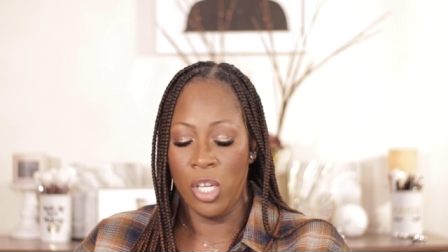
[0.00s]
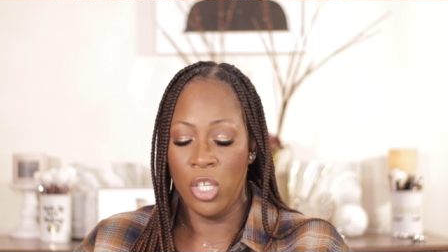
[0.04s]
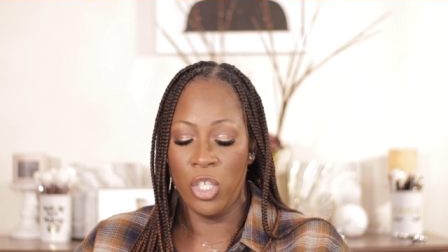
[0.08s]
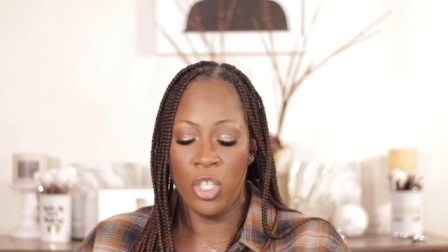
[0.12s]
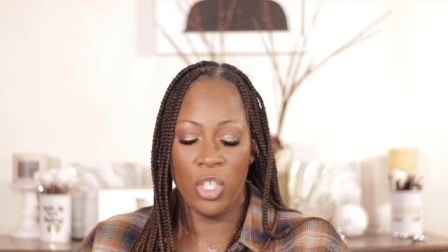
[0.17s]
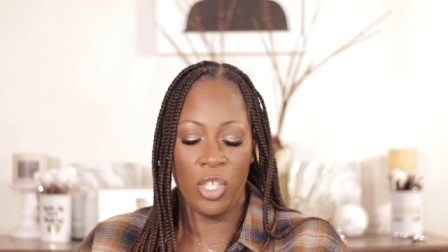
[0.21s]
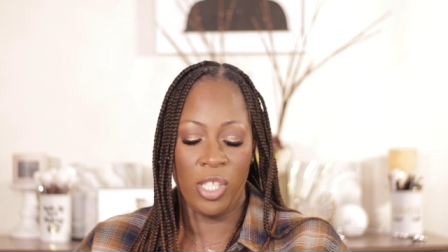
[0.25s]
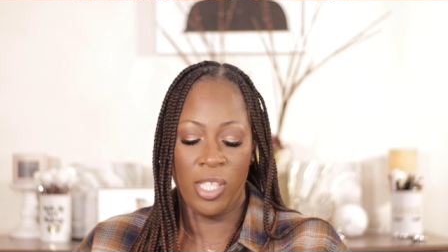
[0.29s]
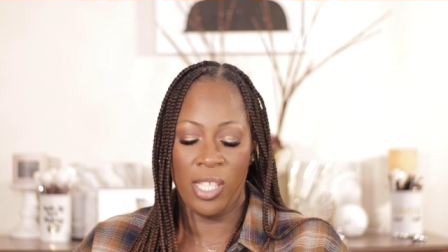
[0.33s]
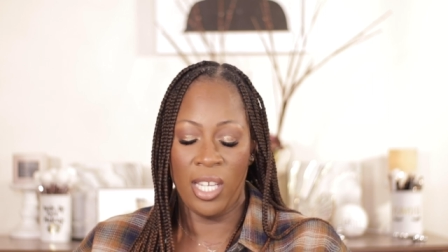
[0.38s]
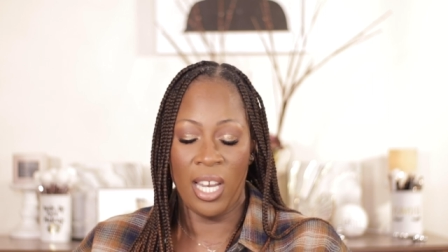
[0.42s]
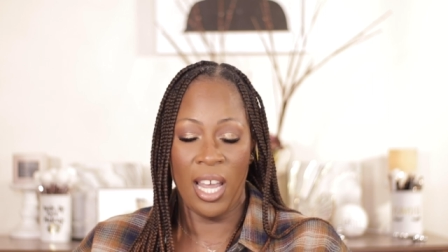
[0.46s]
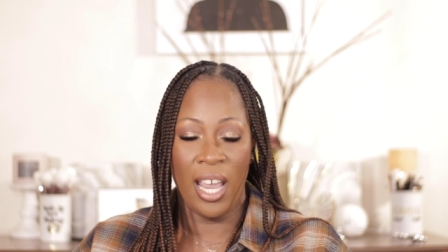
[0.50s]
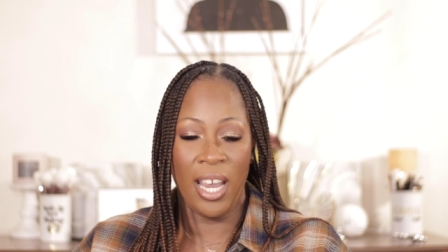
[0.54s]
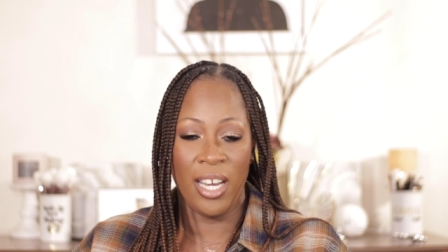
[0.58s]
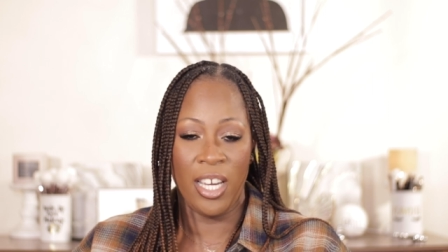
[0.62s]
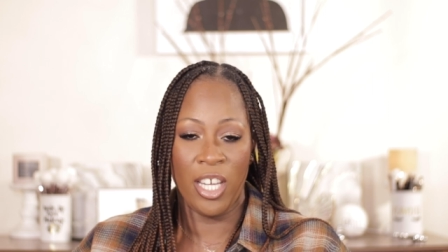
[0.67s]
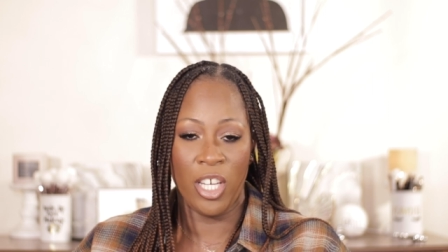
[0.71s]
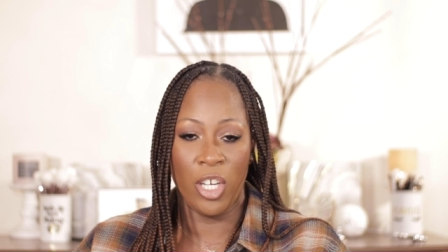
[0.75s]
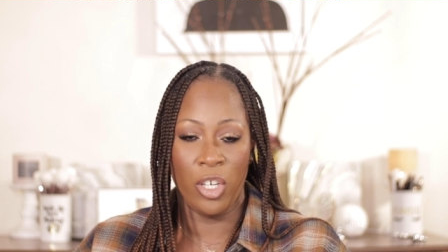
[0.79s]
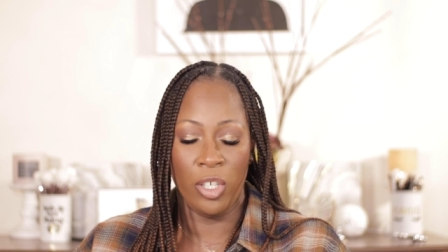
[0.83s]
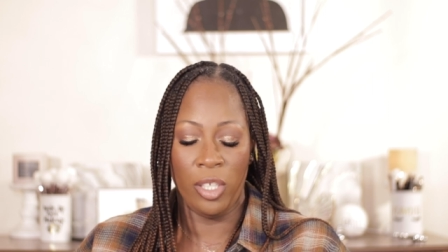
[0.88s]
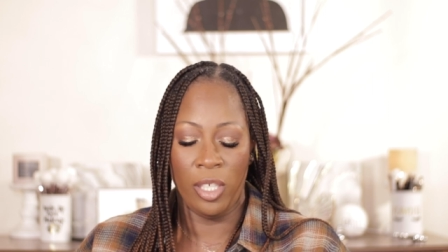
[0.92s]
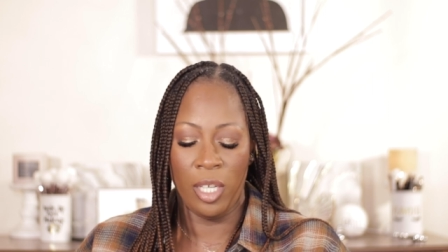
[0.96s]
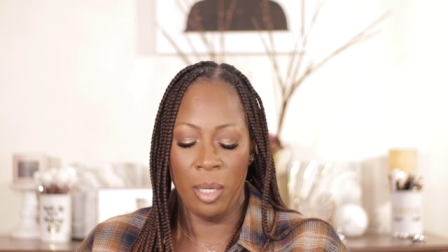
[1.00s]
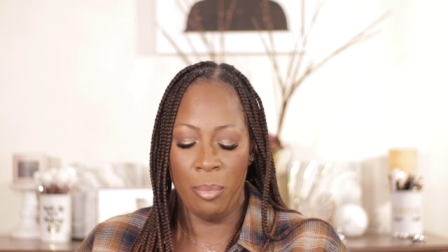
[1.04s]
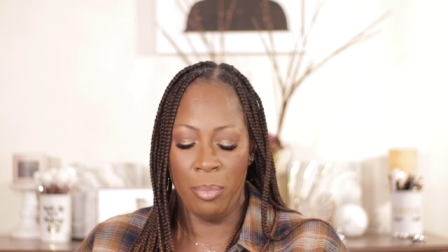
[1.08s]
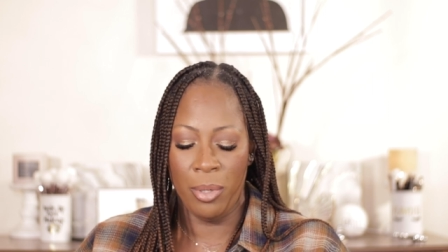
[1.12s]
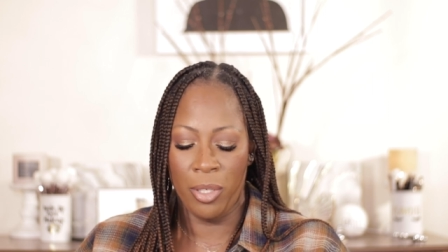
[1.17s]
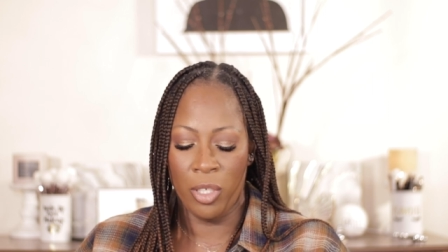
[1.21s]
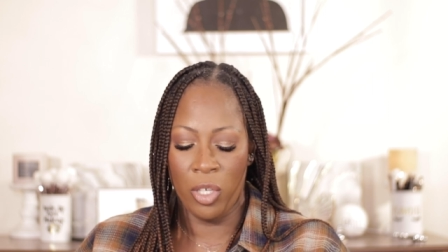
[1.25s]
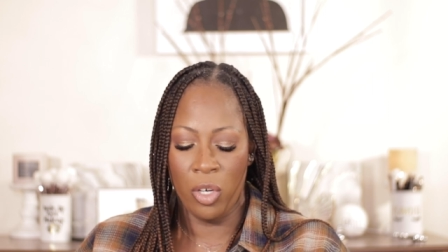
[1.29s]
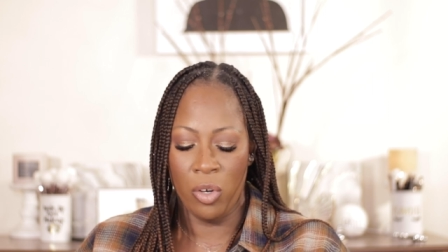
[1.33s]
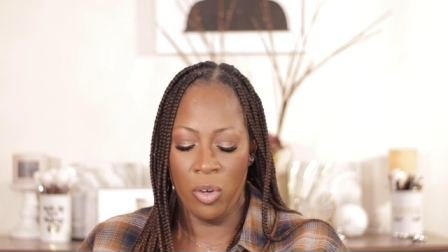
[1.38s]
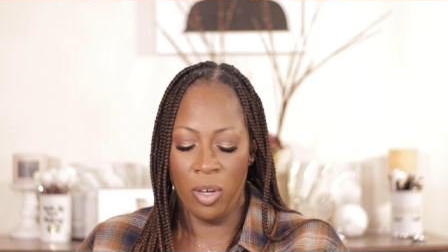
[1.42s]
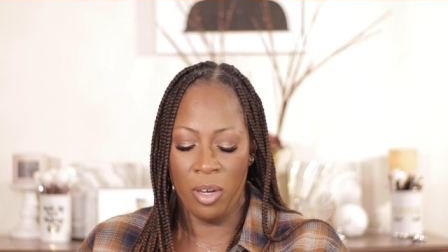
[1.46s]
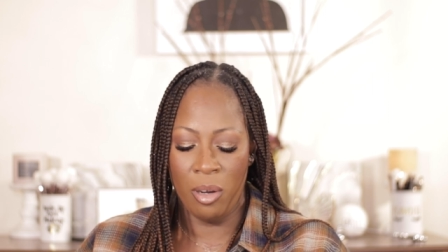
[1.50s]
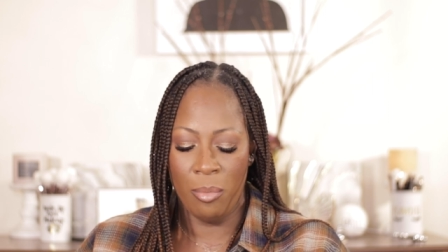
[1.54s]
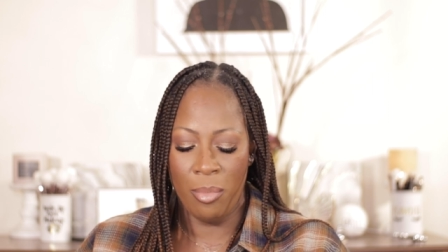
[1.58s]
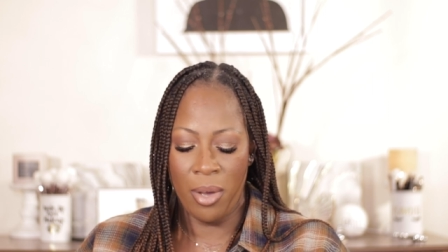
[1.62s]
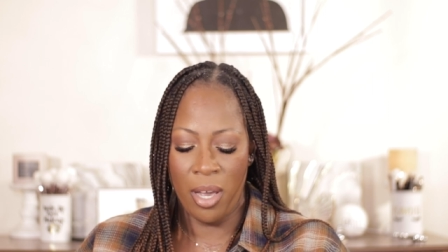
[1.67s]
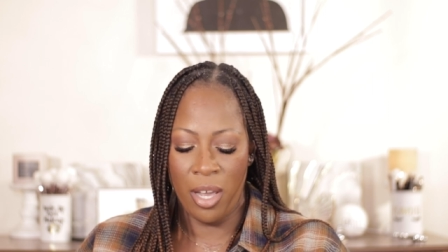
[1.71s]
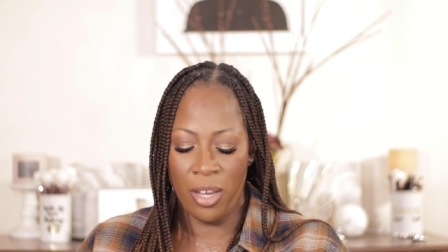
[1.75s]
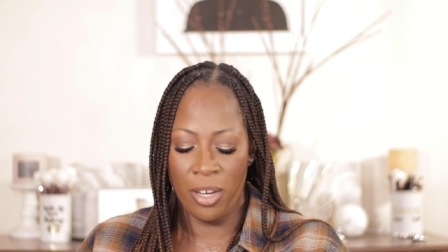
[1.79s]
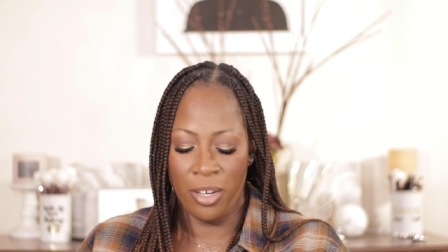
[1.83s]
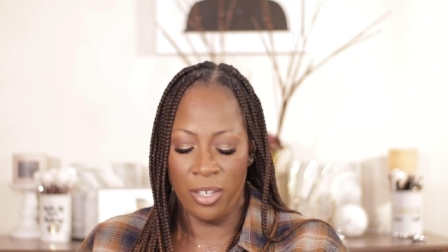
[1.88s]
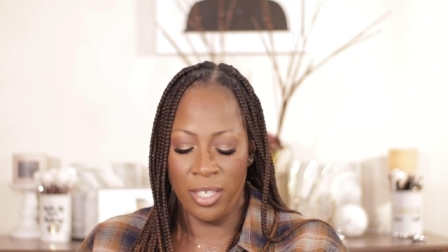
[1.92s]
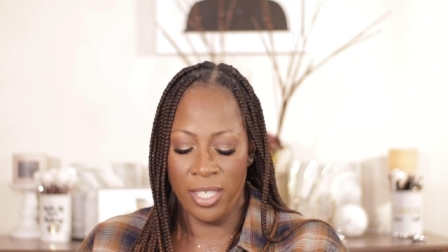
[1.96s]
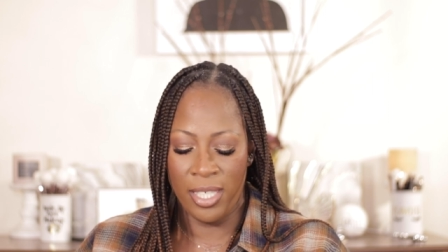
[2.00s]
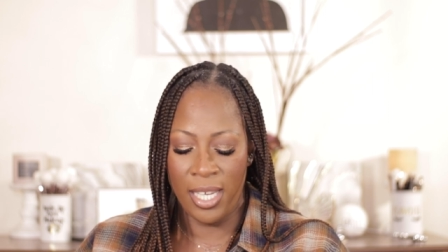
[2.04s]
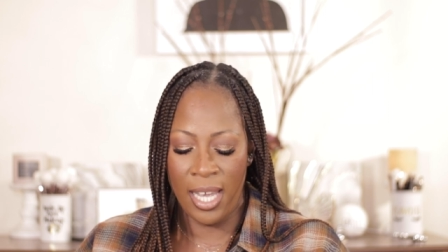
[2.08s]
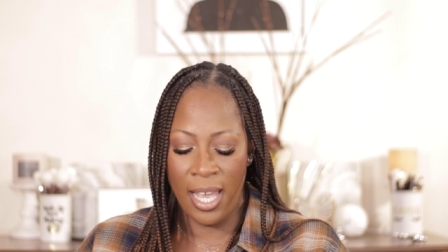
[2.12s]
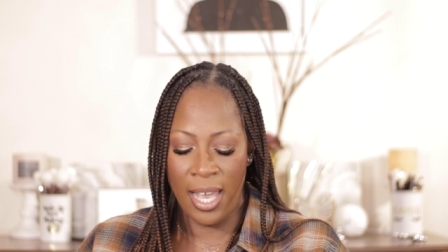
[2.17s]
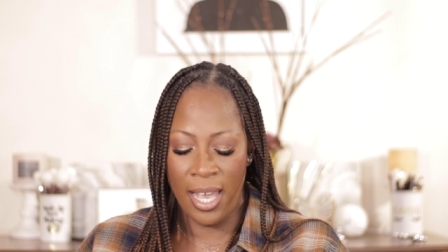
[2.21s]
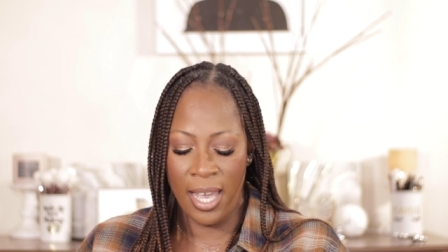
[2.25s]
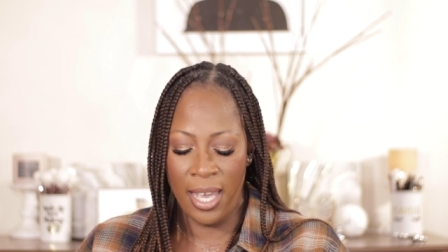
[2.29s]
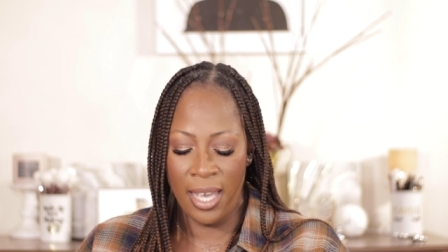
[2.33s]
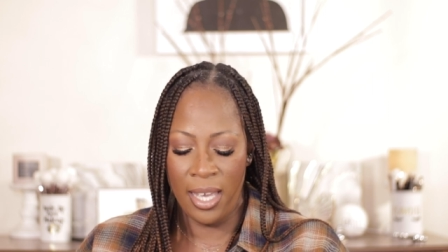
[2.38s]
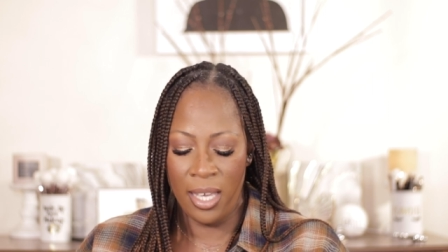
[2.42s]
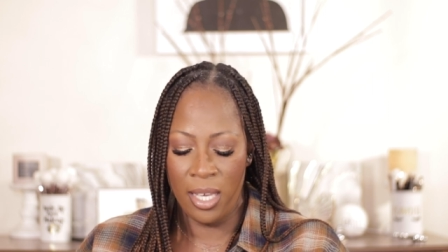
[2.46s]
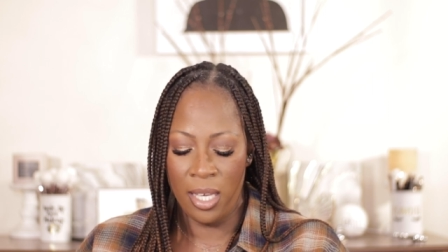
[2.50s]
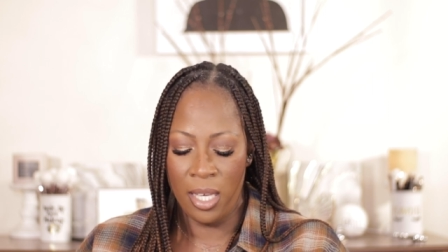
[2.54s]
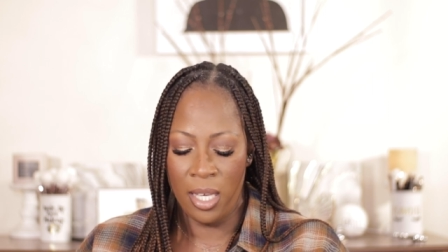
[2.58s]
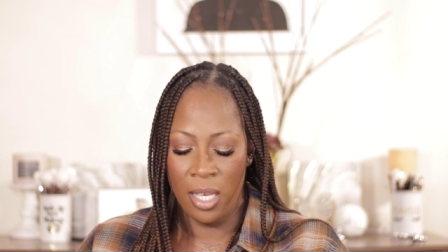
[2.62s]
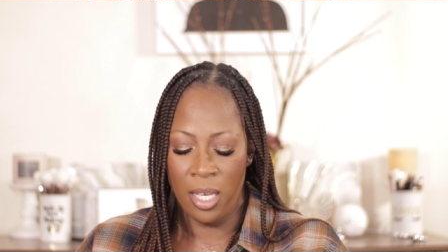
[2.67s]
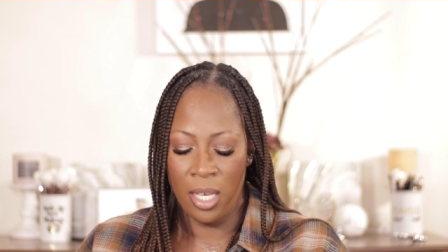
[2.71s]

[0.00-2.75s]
just lining your lip and going about your day.